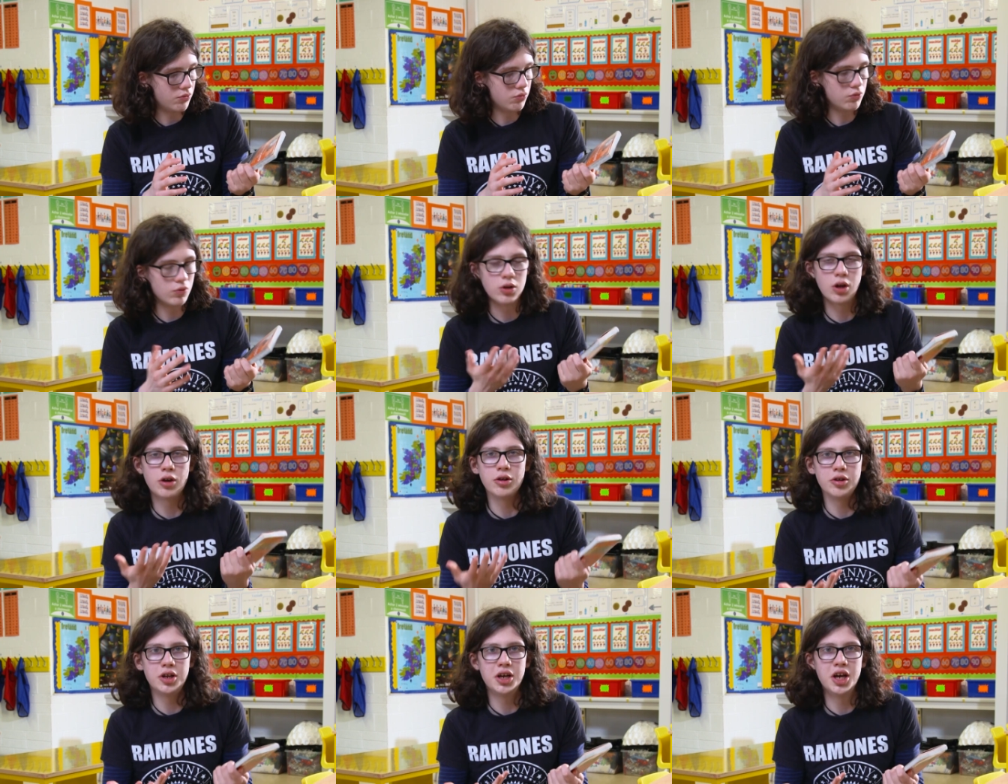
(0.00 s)

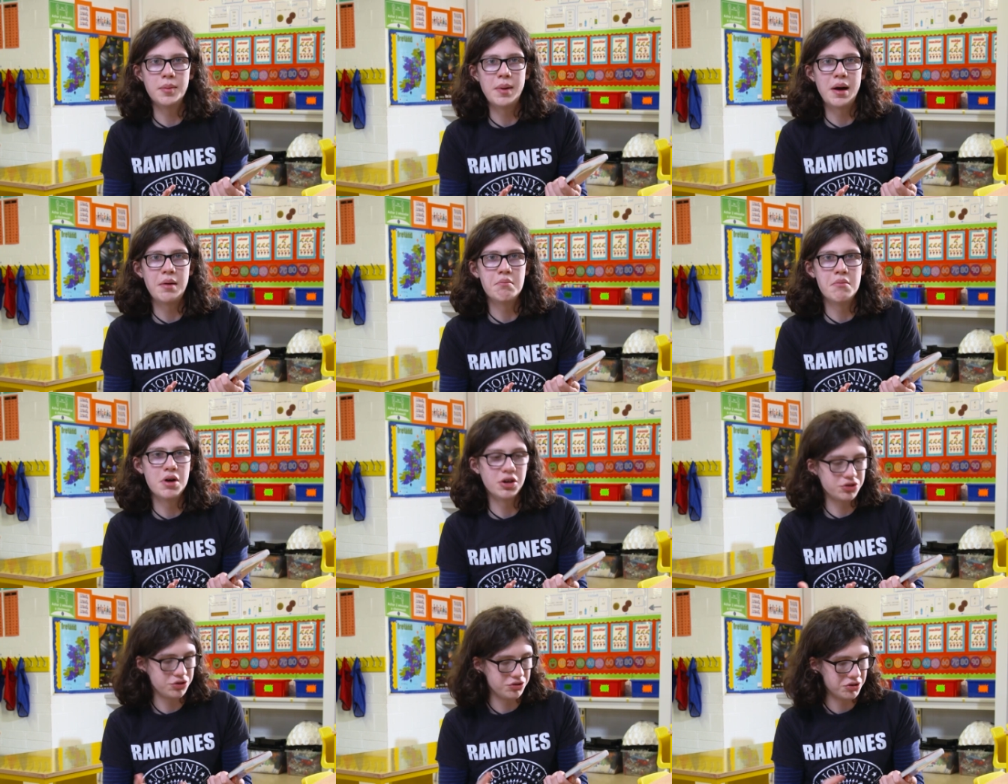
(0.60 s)
learning about
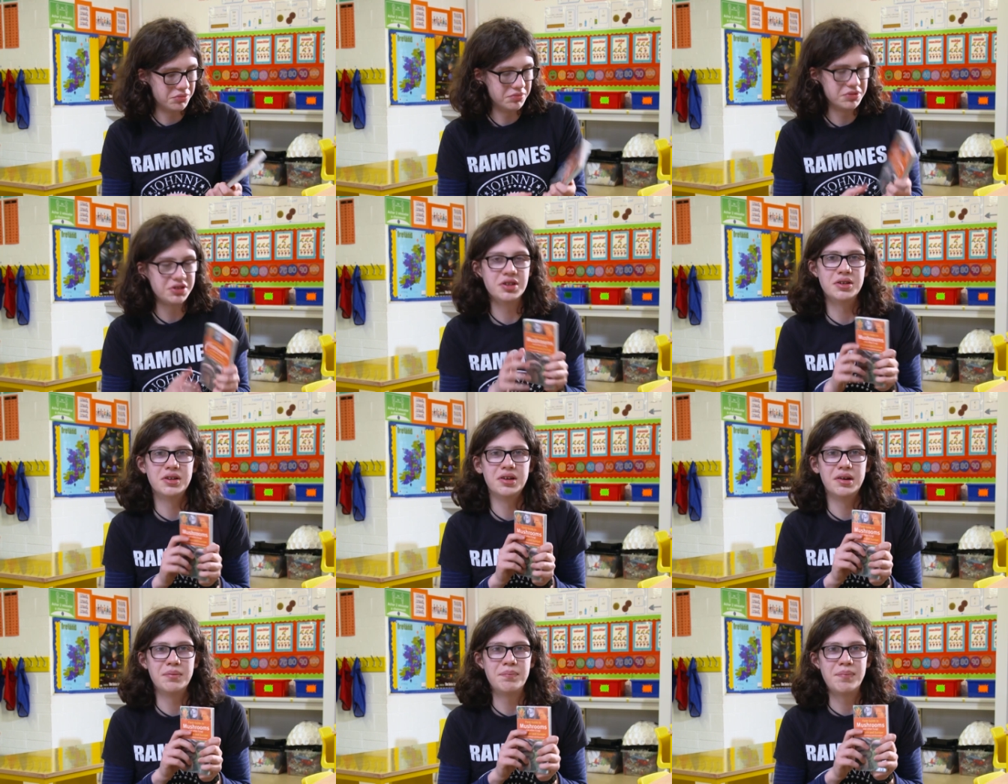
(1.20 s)
mushrooms
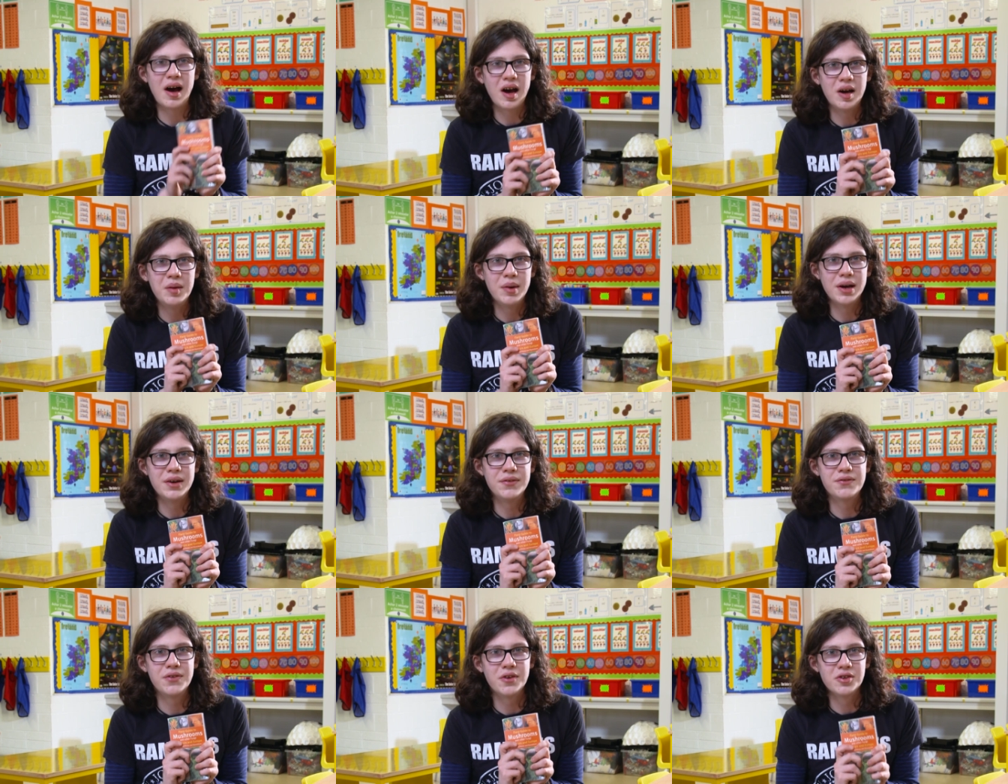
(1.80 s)
to buy
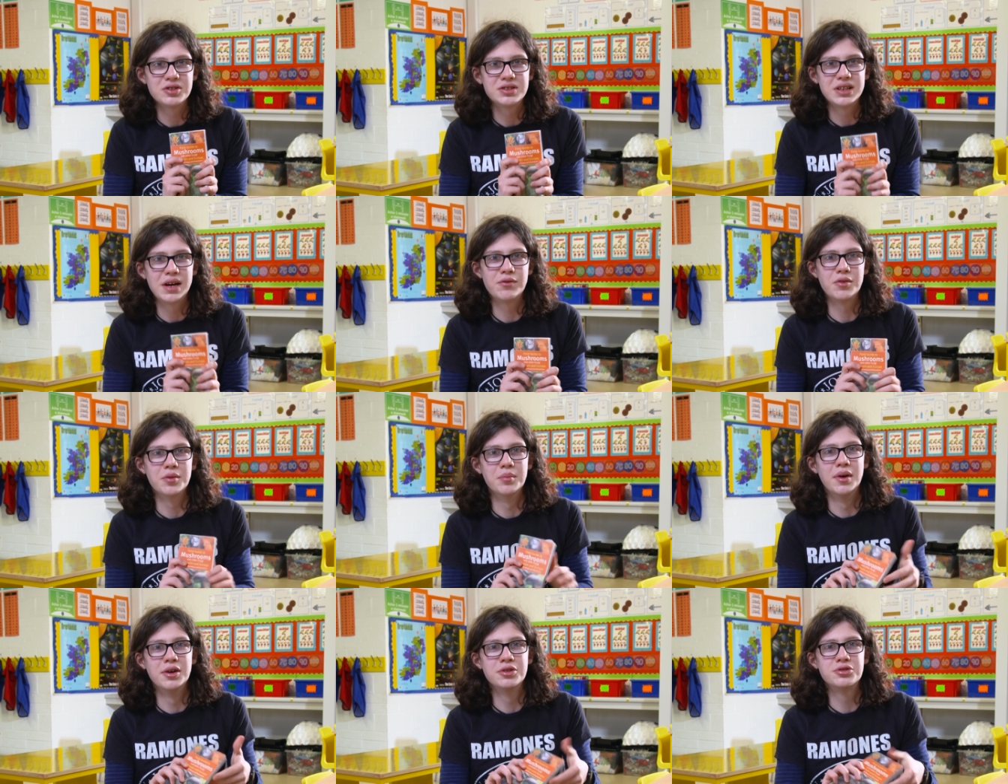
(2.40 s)
my first
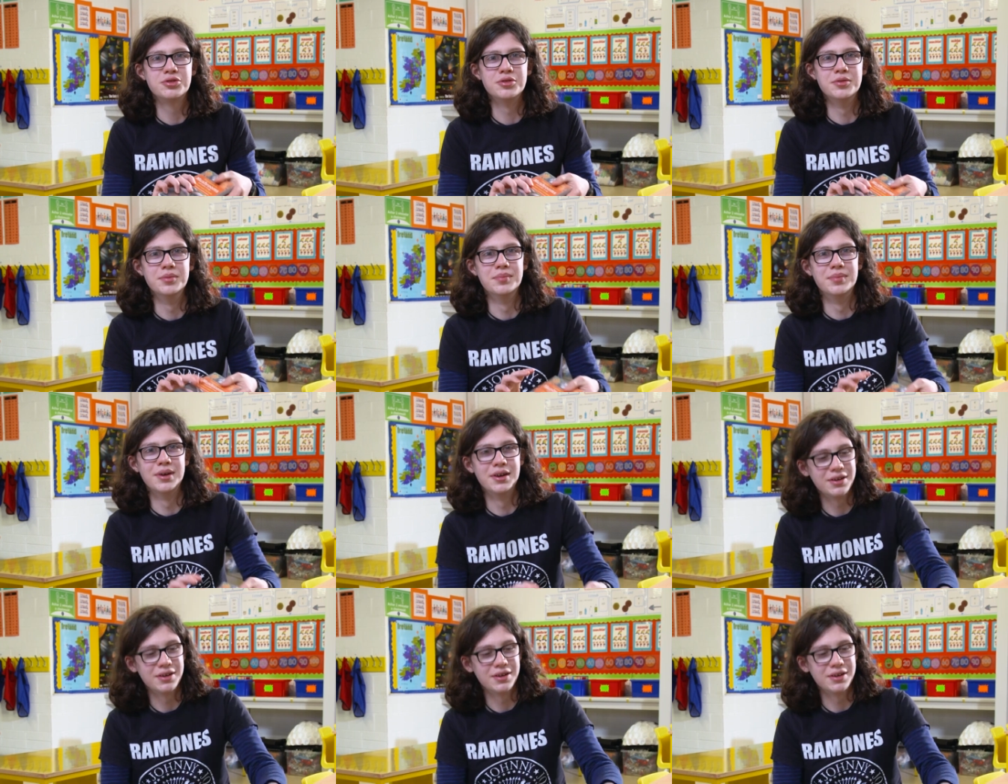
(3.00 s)
ever mushroom